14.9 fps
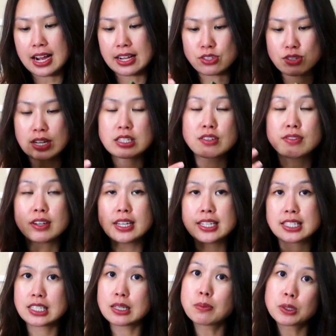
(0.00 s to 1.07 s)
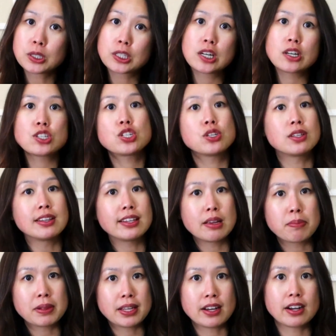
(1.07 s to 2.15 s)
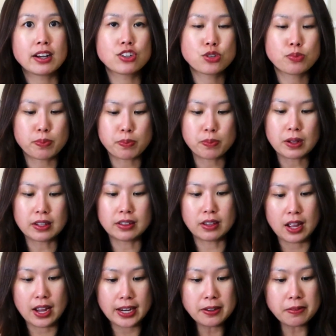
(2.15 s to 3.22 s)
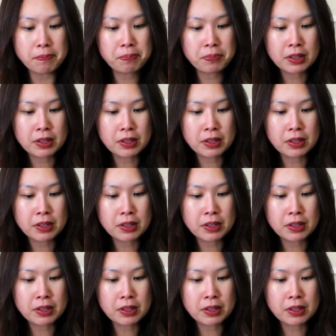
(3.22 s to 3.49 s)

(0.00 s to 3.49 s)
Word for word: And so that's very similar to the Le Pliage uh, line.